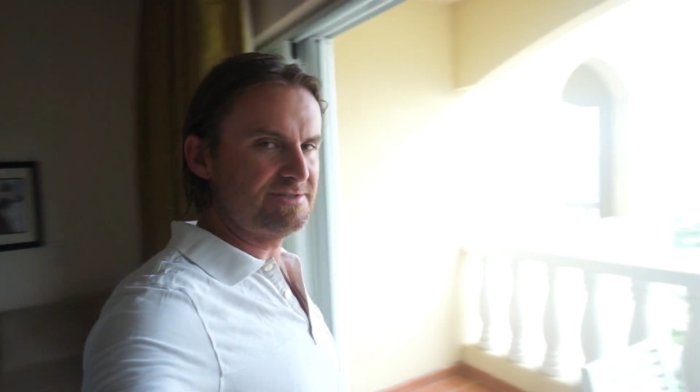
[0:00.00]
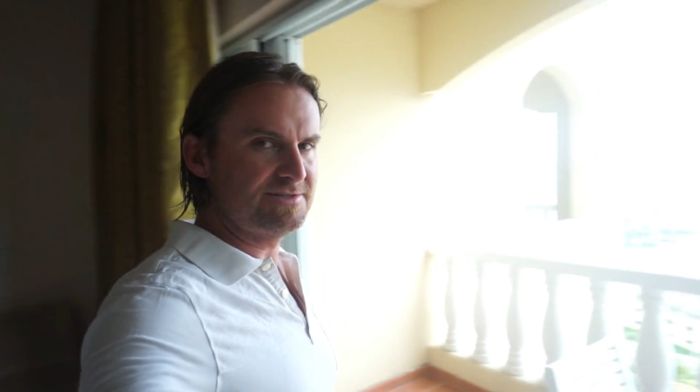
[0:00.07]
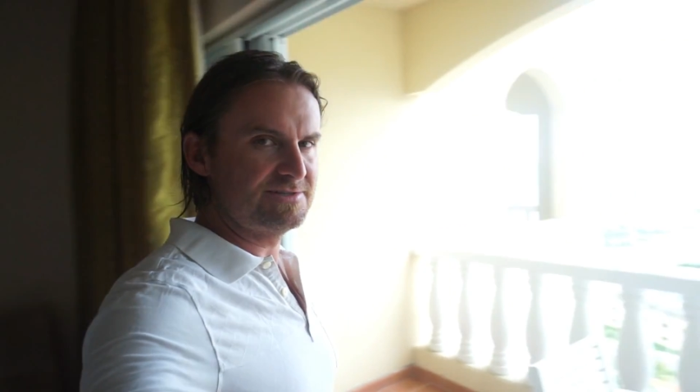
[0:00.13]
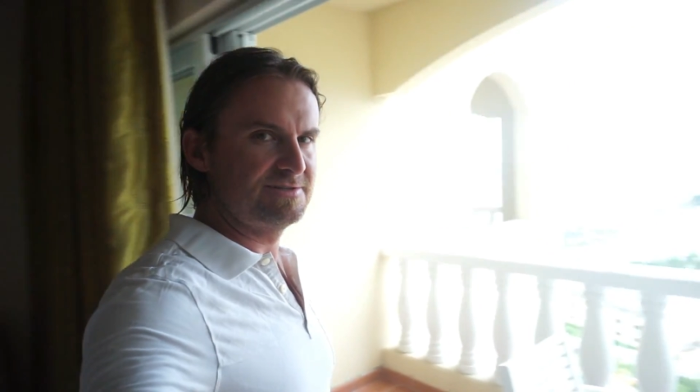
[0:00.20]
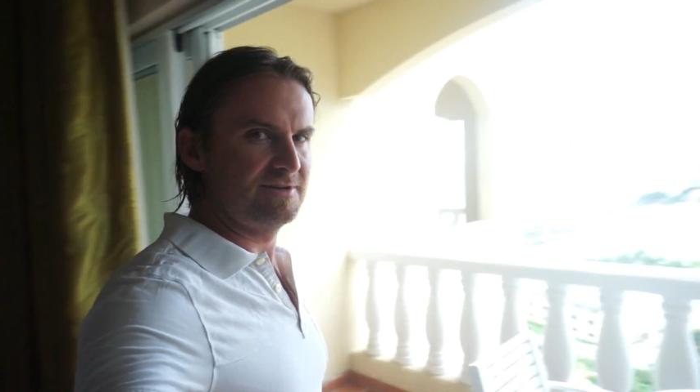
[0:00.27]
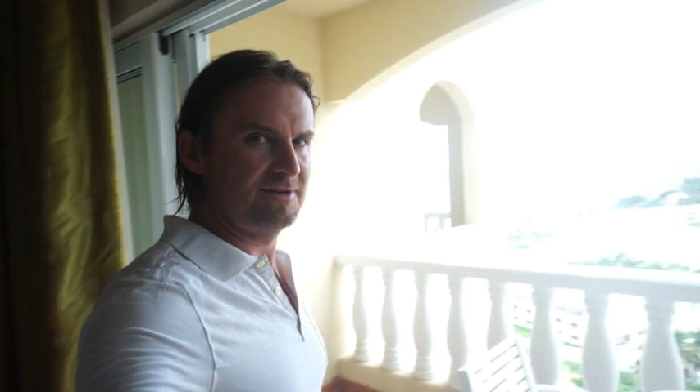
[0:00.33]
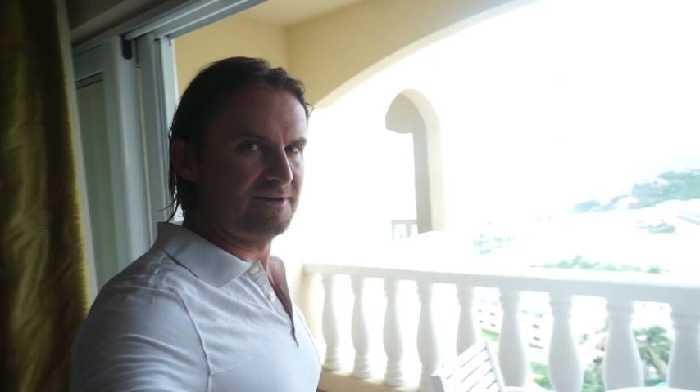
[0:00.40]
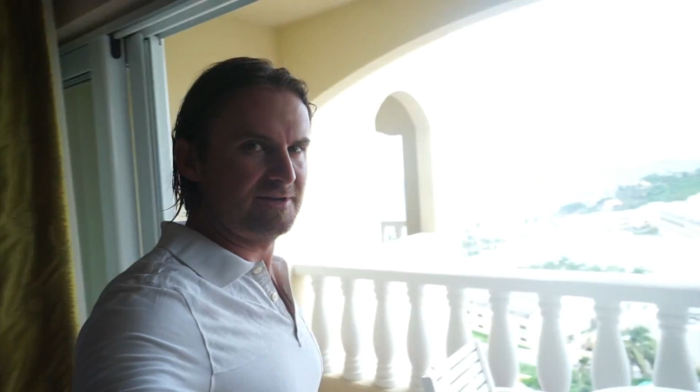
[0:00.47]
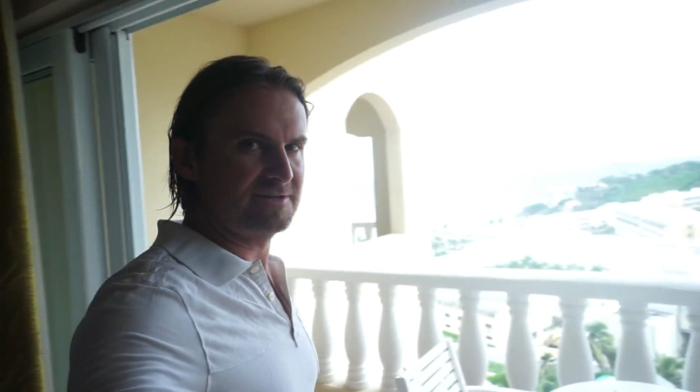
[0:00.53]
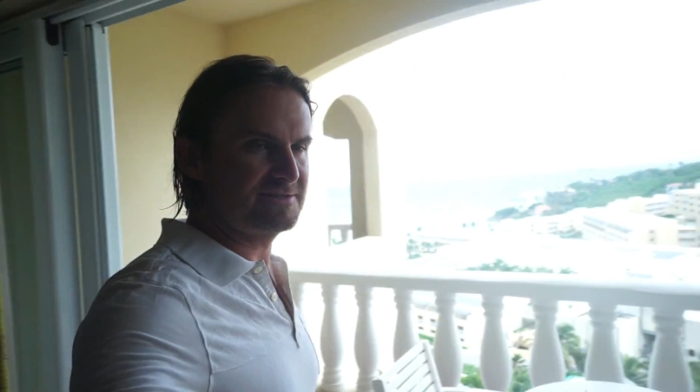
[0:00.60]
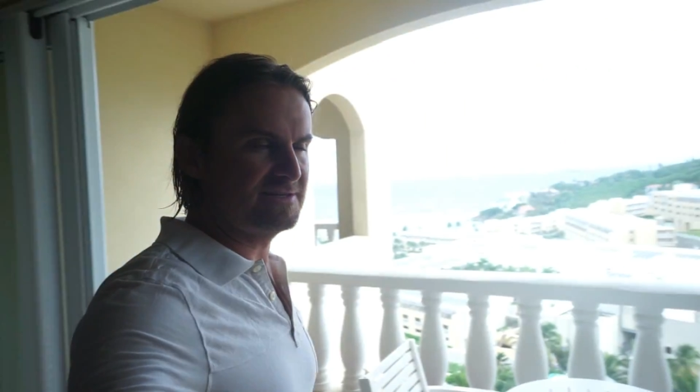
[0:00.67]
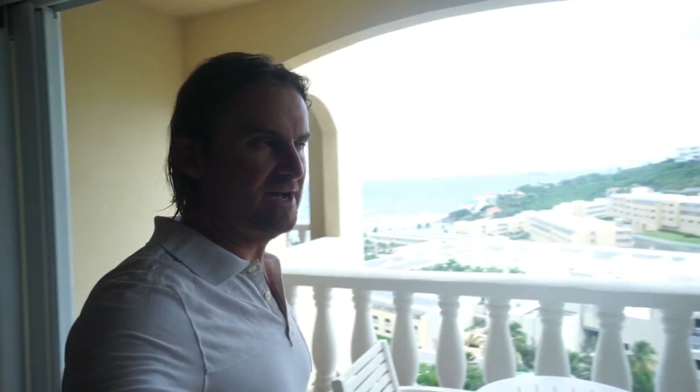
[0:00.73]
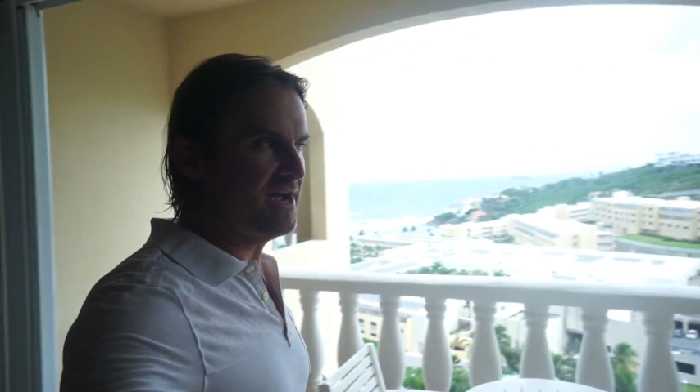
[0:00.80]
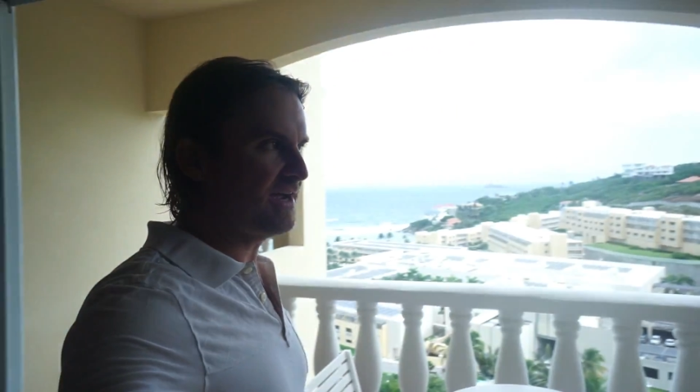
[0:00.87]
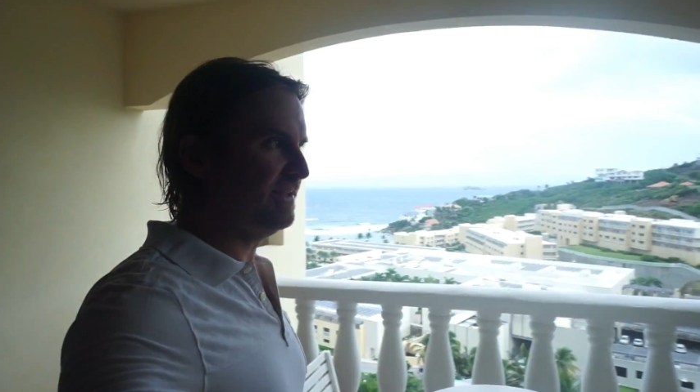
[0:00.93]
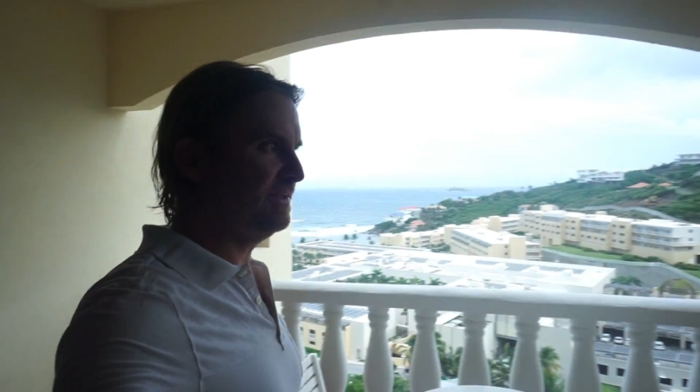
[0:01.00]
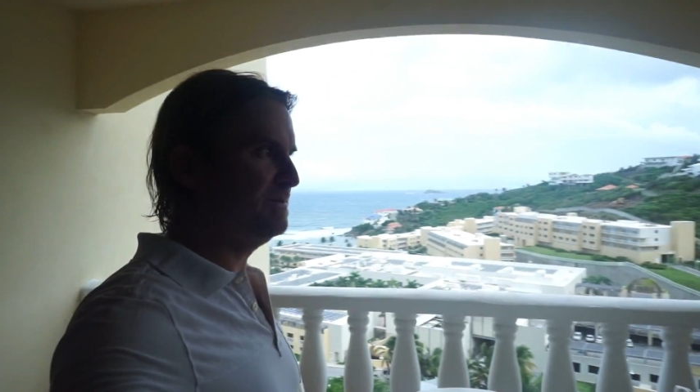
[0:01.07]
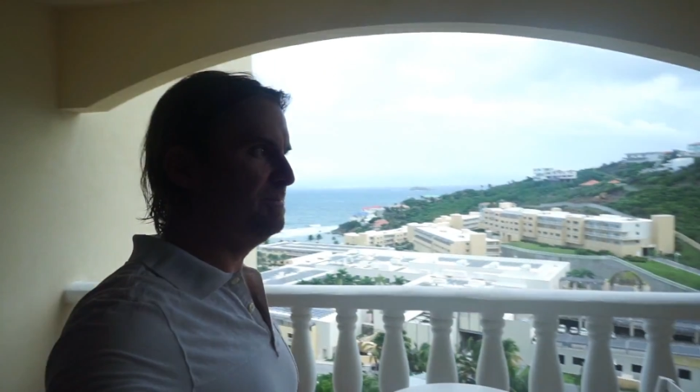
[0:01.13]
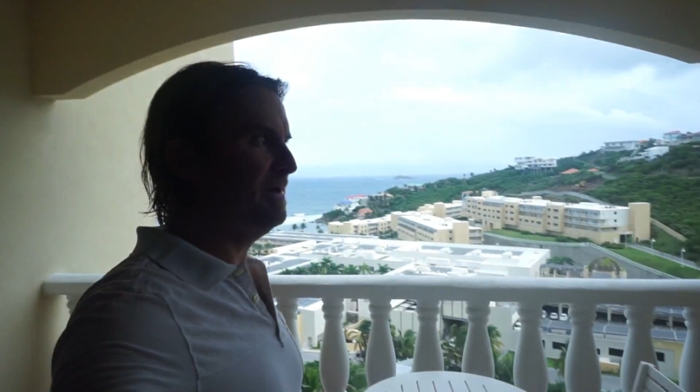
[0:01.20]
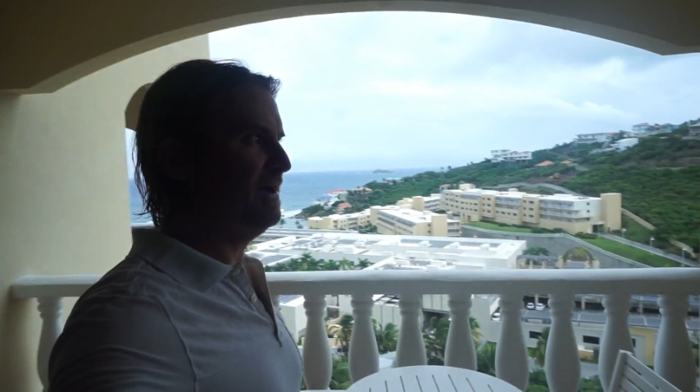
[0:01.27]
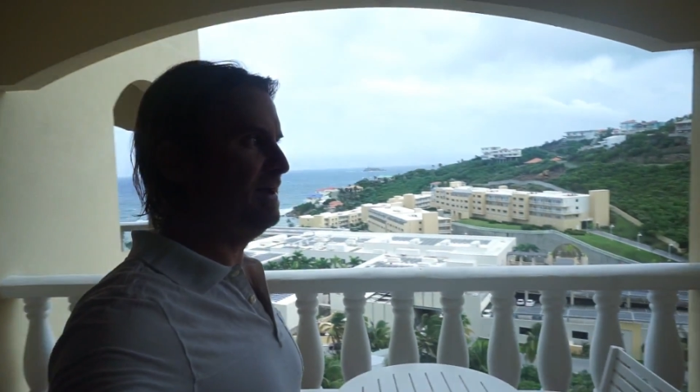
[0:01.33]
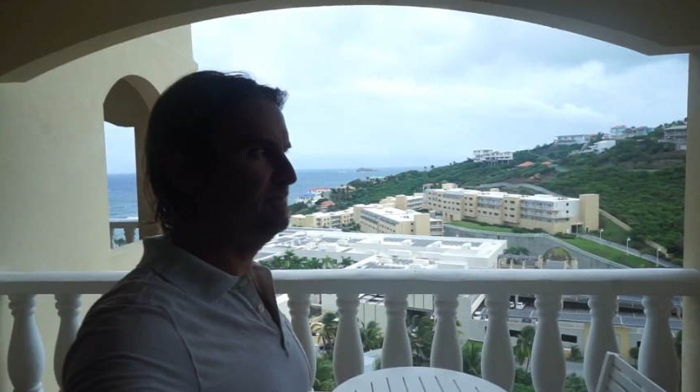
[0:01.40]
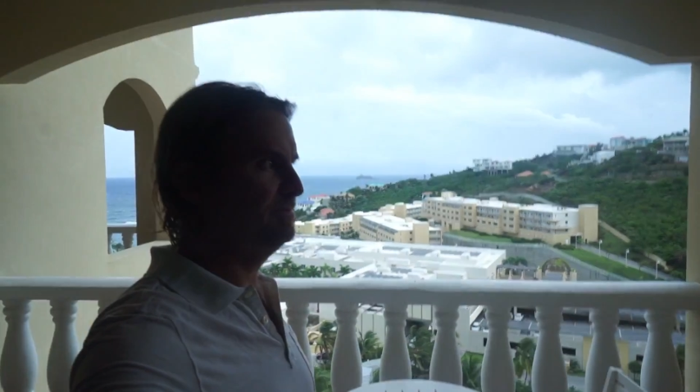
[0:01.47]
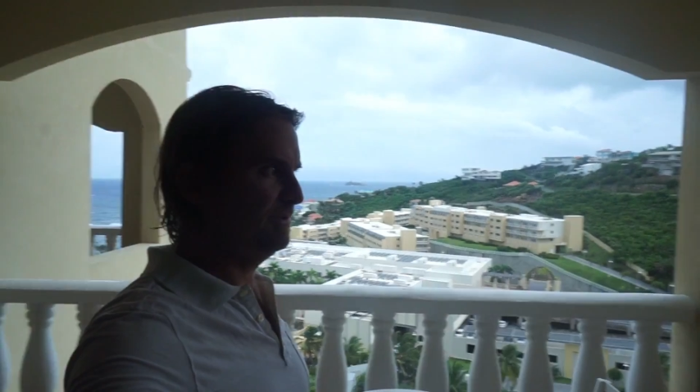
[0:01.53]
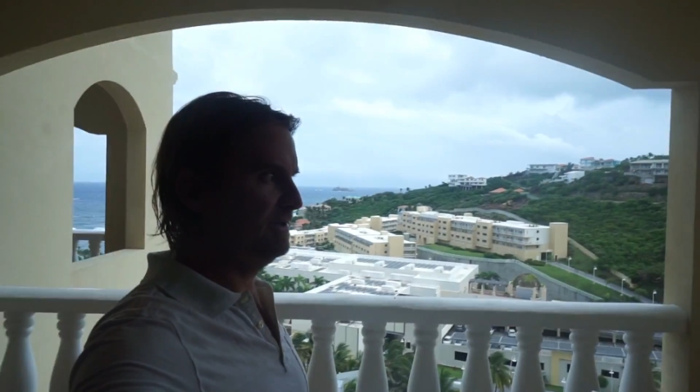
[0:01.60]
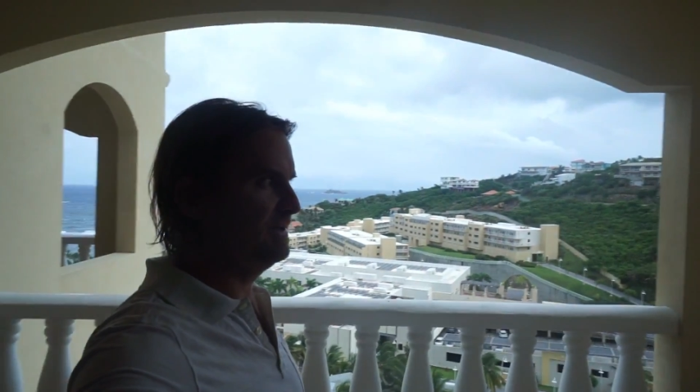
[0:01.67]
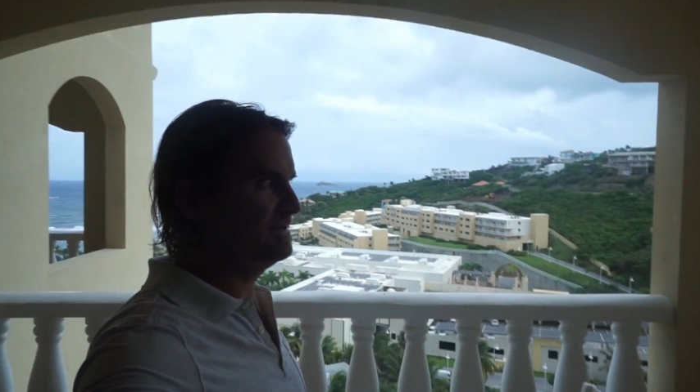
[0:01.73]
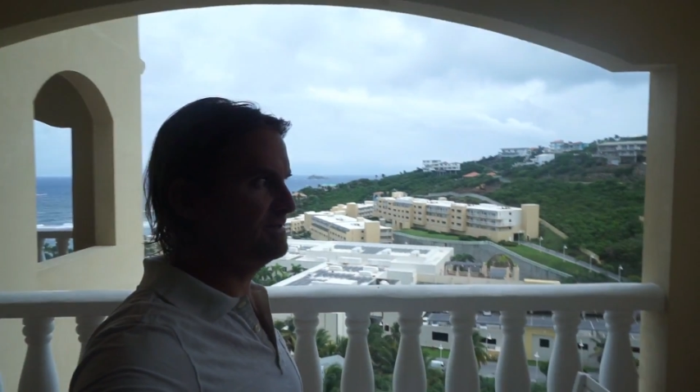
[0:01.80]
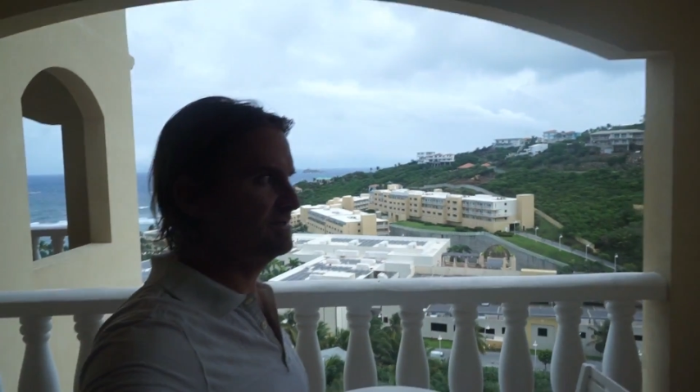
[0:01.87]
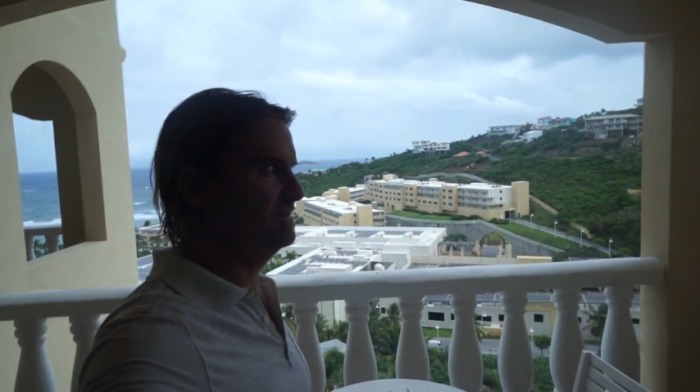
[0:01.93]
is not exactly a bad
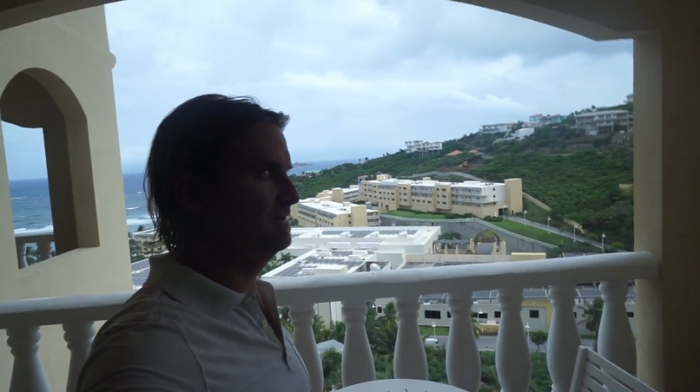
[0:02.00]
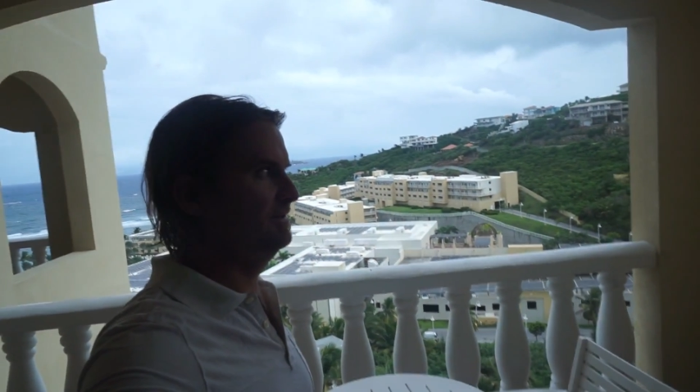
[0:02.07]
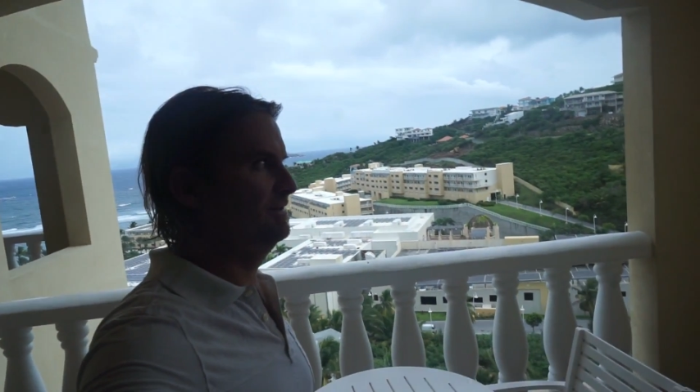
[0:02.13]
place